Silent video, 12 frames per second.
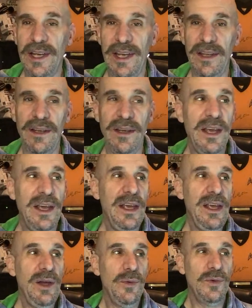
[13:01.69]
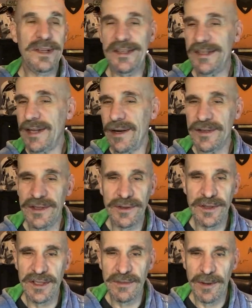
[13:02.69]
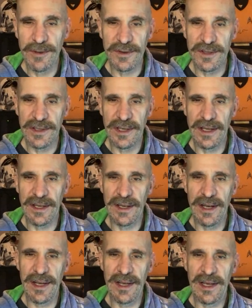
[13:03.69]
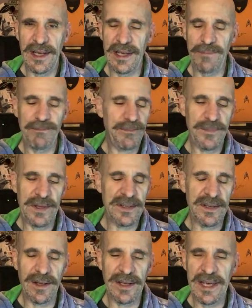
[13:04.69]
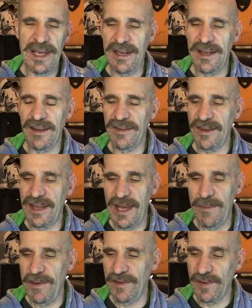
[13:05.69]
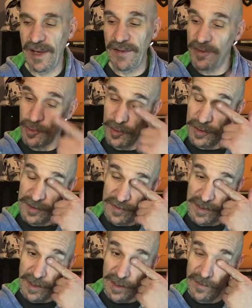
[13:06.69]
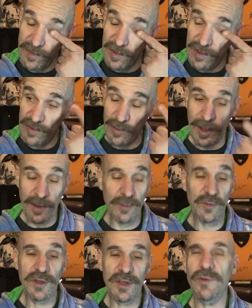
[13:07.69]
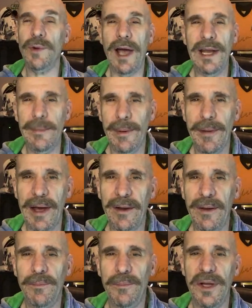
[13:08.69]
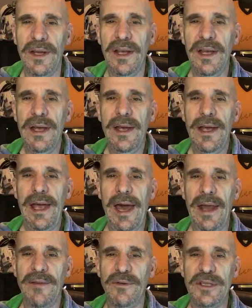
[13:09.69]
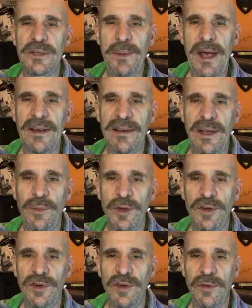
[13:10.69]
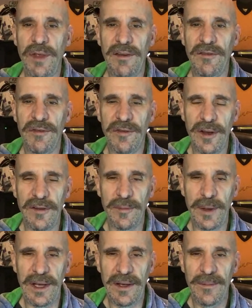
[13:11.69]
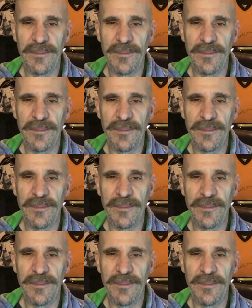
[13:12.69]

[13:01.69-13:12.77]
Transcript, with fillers: And when he's in Arizona, he smokes. And he it's not like he doesn't keep his life in order, because he does. So I don't really ride him about it. But out of respect, he wouldn't do that in front of me.